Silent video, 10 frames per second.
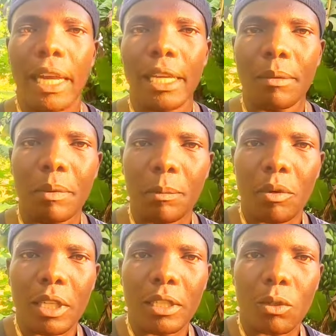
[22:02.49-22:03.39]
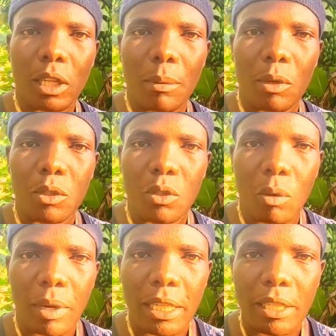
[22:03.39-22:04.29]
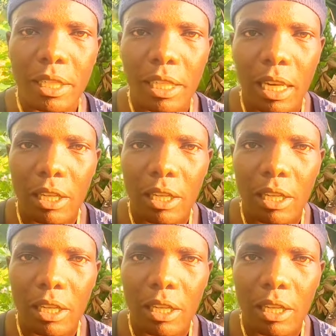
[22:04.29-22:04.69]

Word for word: and people will talk about you know bright skin